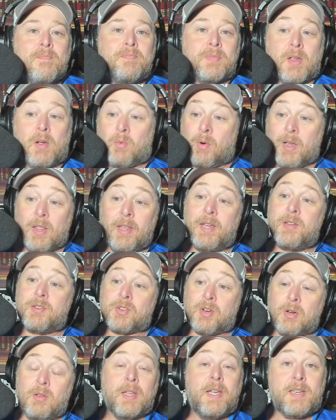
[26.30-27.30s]
Really and
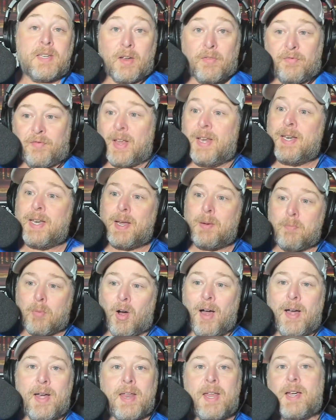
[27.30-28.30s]
truly defending
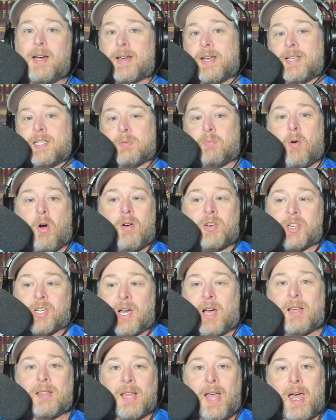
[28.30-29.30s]
Brady against
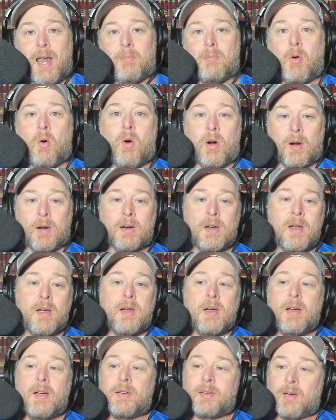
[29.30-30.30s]
Marshawn Lattimore
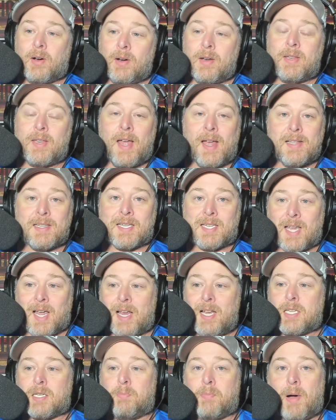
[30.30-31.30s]
during that
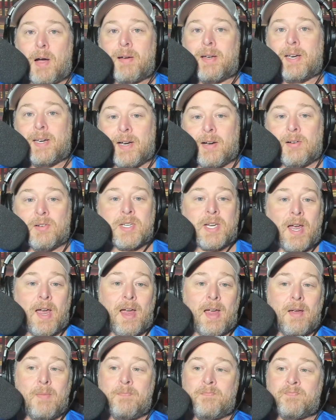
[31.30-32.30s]
Saints Buccaneers
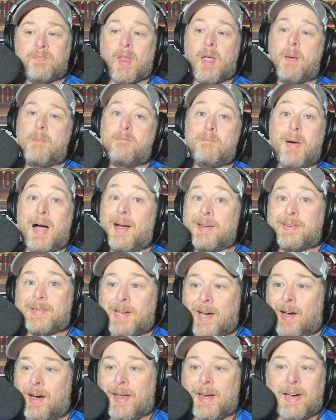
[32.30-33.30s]
game. My
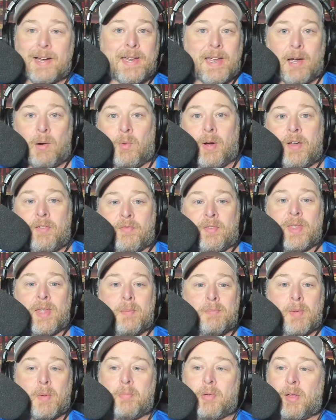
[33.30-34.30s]
God, I can't wait for
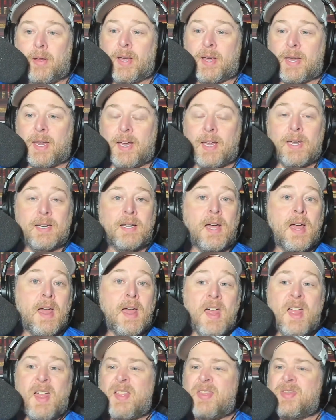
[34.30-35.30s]
them to play again.
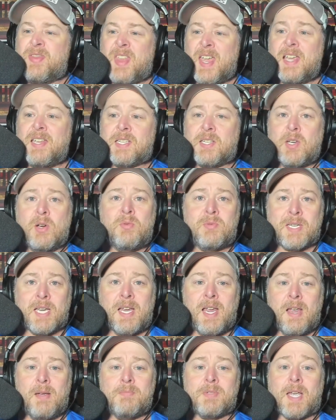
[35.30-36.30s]
These two
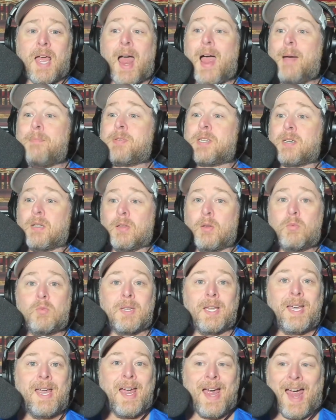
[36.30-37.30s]
teams
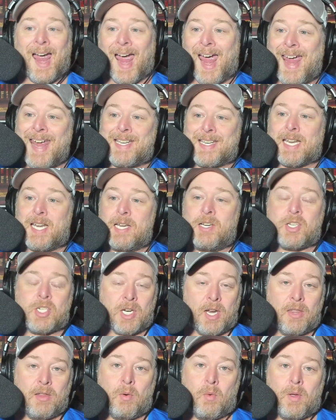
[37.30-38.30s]
absolutely hate each
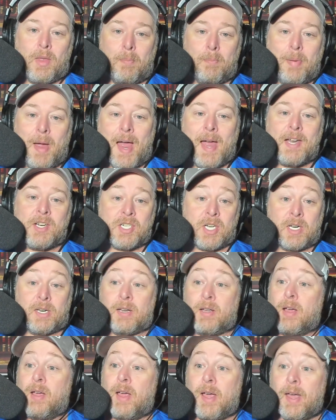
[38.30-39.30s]
other with a passion,
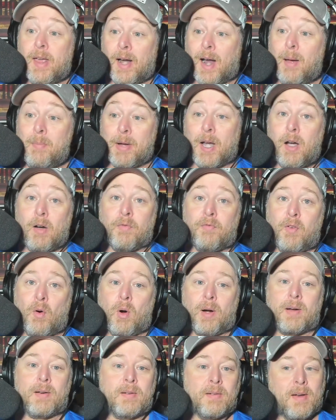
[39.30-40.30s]
and I'm here
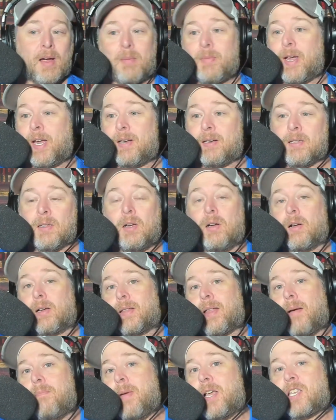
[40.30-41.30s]
for it. I mean, look,
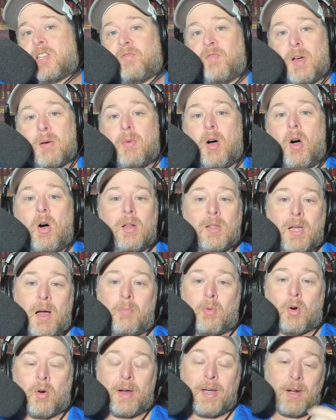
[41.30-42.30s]
that makes football a lot
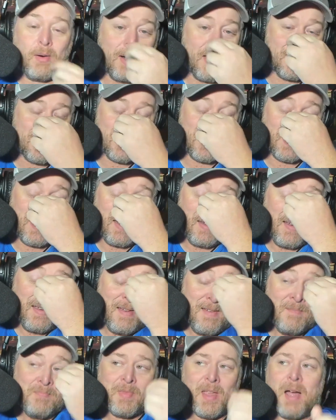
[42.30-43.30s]
more interesting.
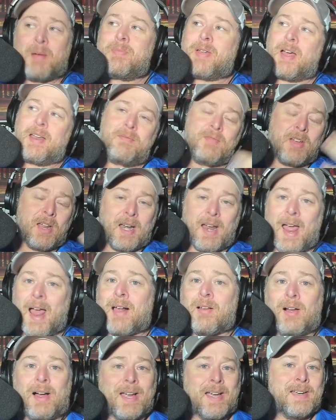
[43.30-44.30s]
I'm not even going to
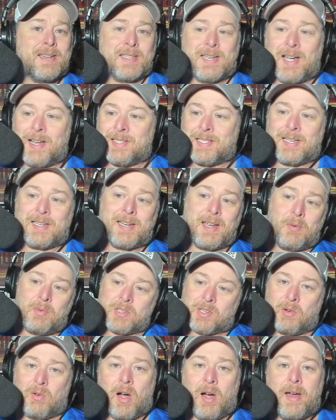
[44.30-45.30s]
act like it doesn't. That
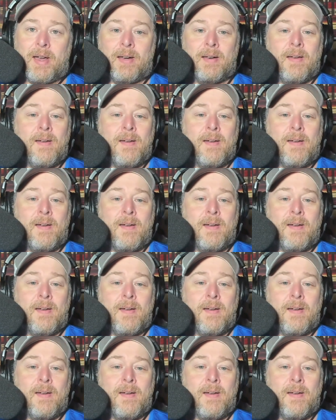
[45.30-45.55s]
was great.